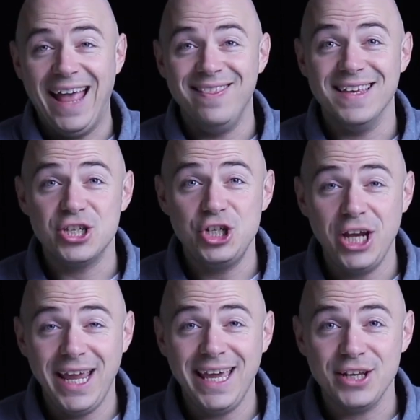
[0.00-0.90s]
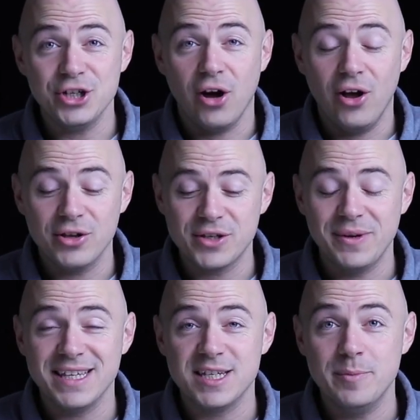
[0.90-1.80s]
And this change also
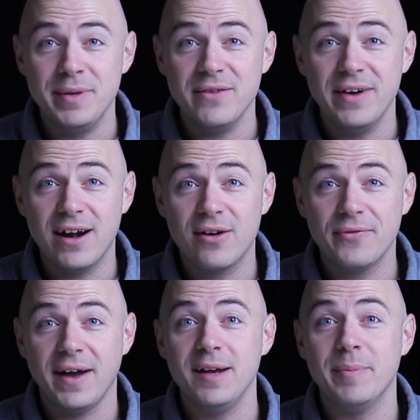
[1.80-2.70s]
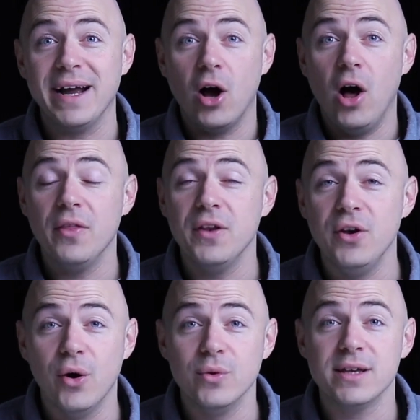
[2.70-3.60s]
needs to be verified by all the
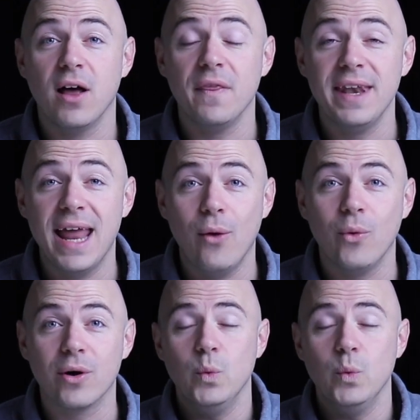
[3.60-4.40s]
nodes on the network,